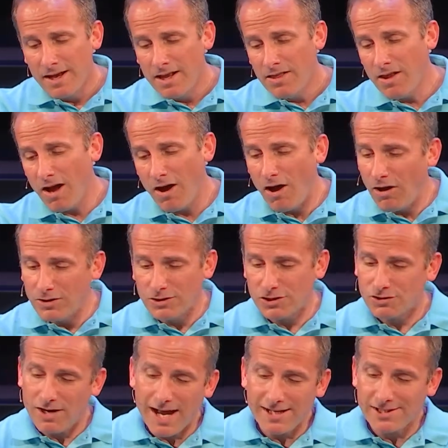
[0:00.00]
not all
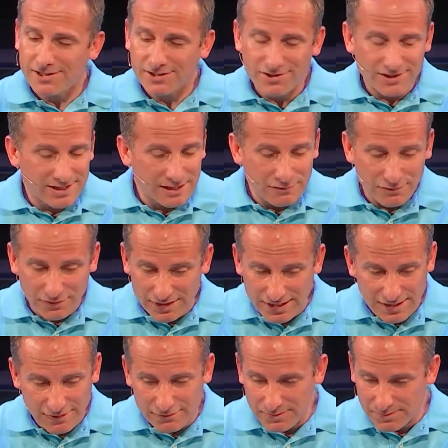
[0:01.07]
distractions are sinful in
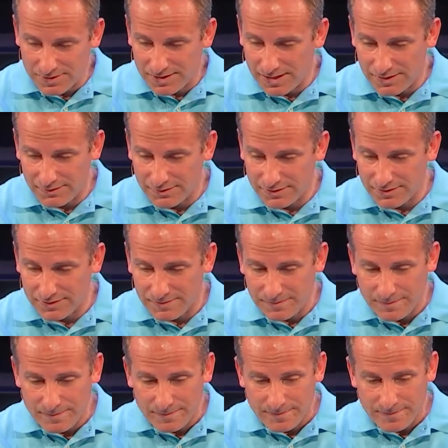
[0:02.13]
and of themselves.
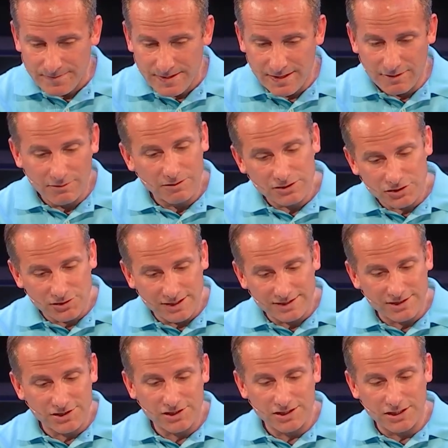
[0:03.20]
You know, let's
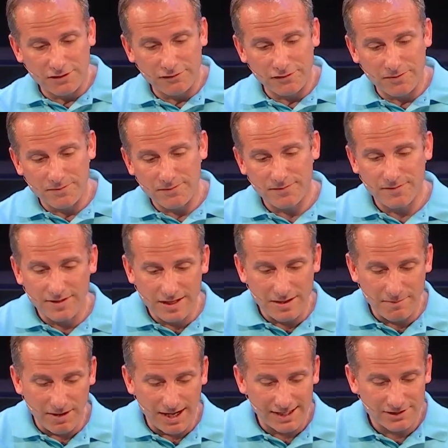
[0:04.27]
transition here from
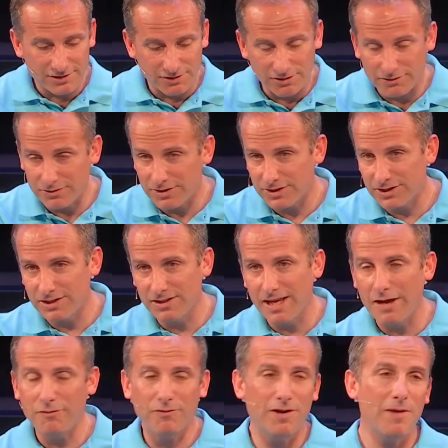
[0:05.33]
Nehemiah to our own Christian
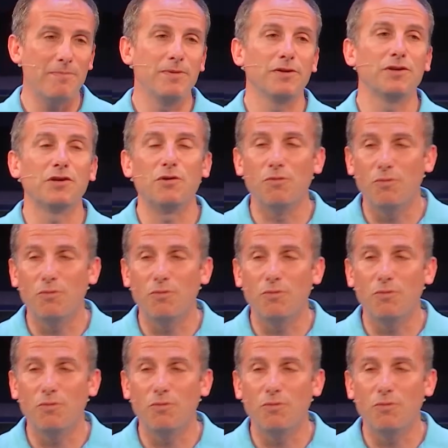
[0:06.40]
life. We're not building a